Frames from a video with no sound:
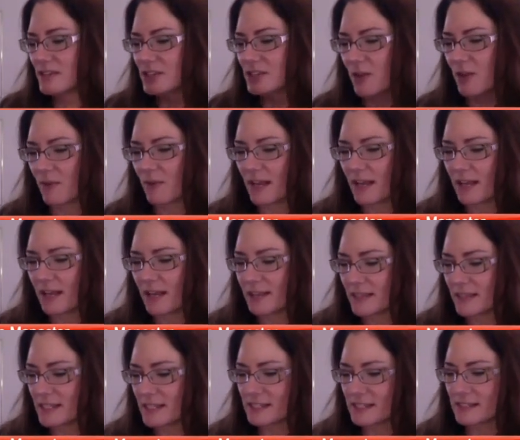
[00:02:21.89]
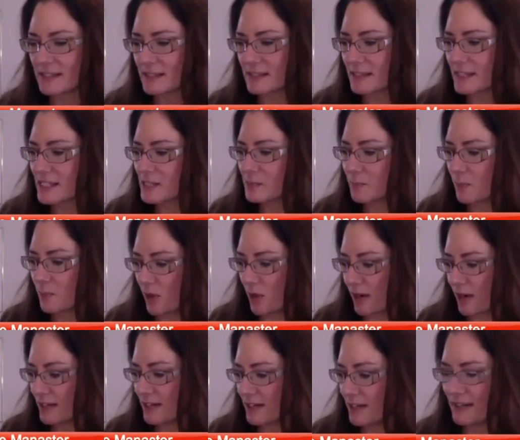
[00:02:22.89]
So this
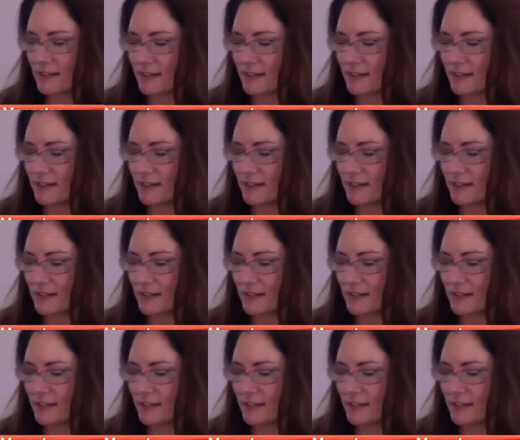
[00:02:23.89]
book